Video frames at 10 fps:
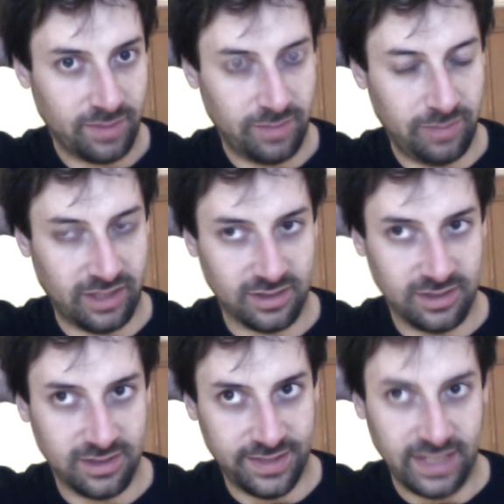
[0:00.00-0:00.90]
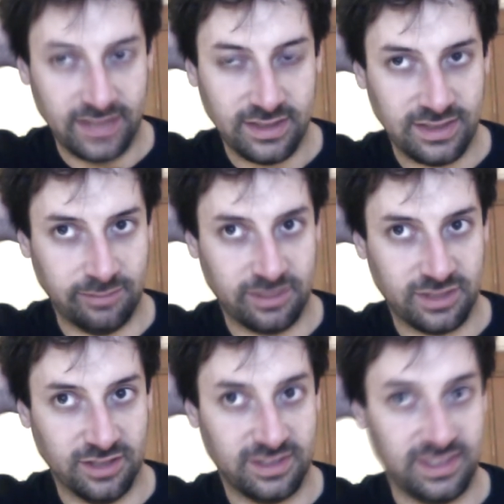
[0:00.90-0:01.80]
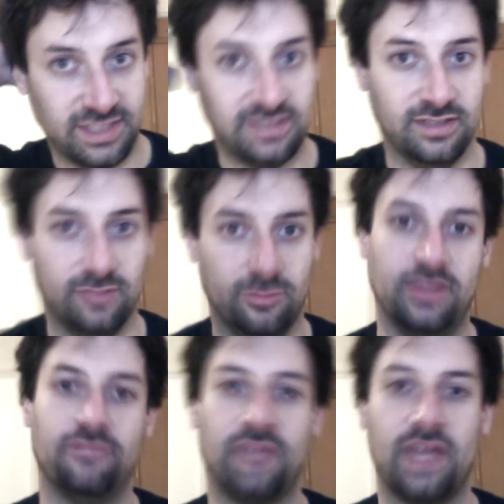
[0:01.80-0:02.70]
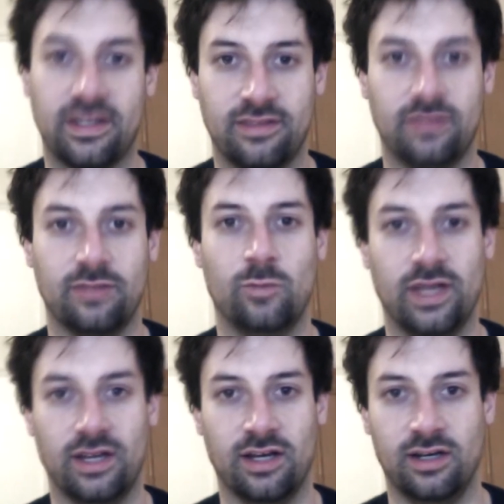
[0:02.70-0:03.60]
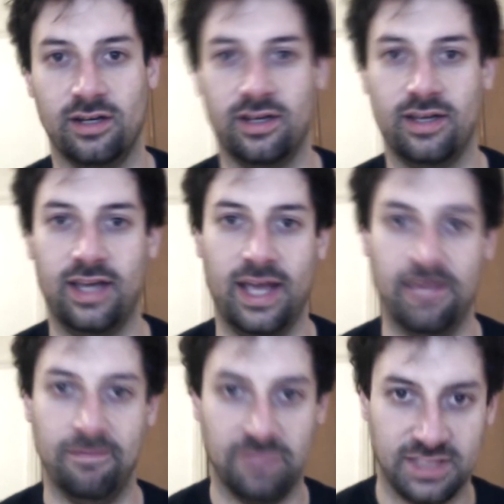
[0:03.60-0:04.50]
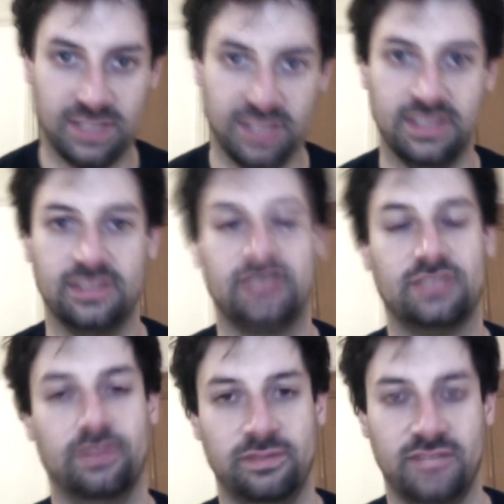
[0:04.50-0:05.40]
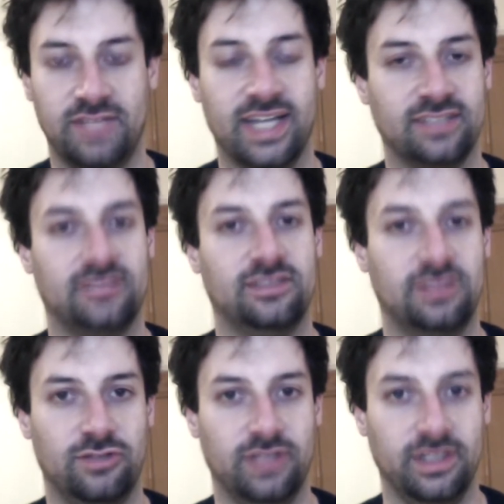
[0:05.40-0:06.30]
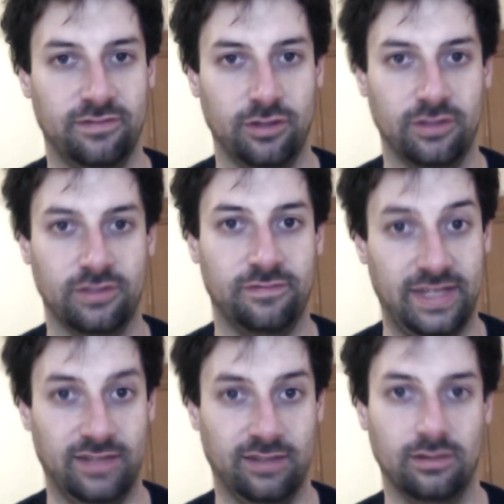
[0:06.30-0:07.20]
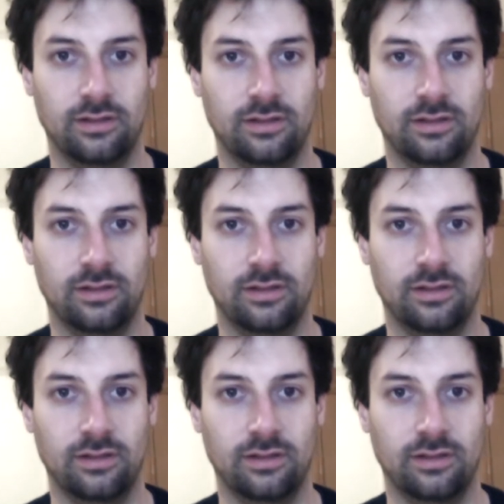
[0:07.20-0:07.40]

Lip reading: because that seems consistent with the fact that we are emphasising descriptive text to try and evoke a feel